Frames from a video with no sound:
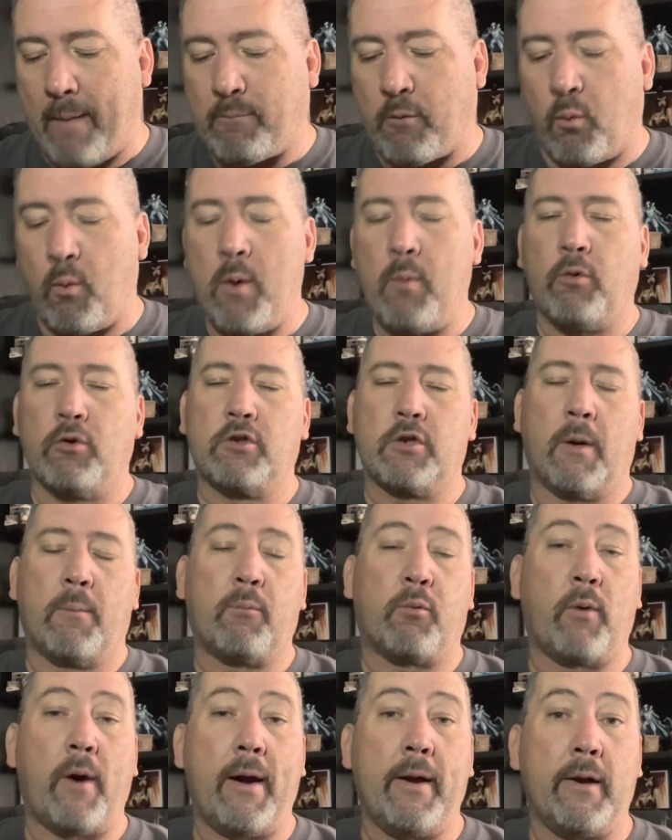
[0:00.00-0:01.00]
But we will
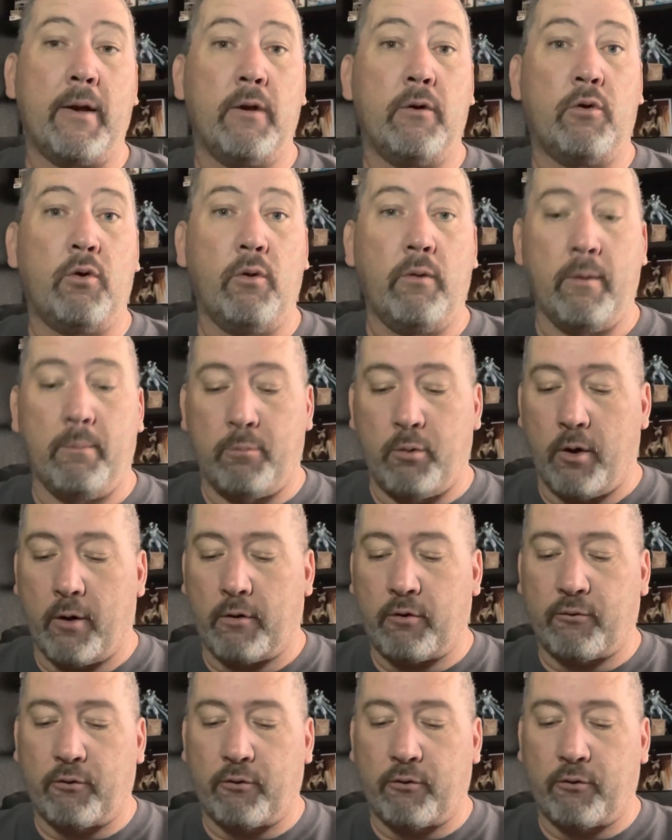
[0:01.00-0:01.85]
jump right into the books.